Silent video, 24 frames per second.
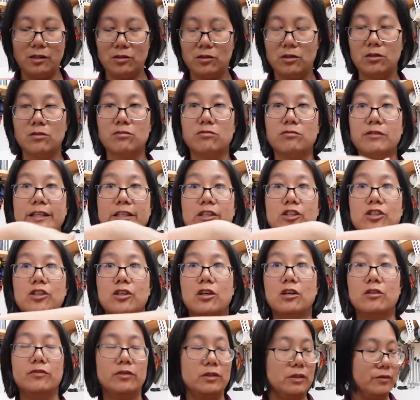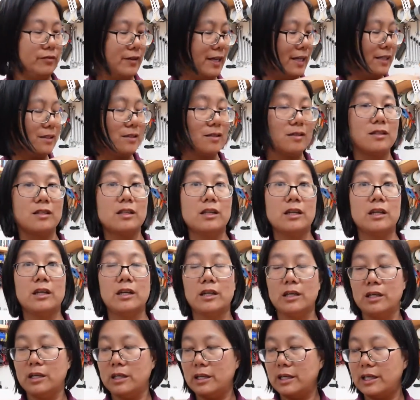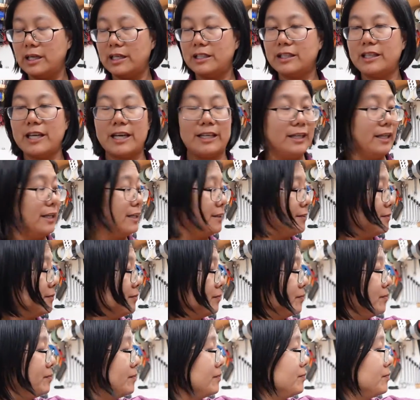You could reach over the vest and get in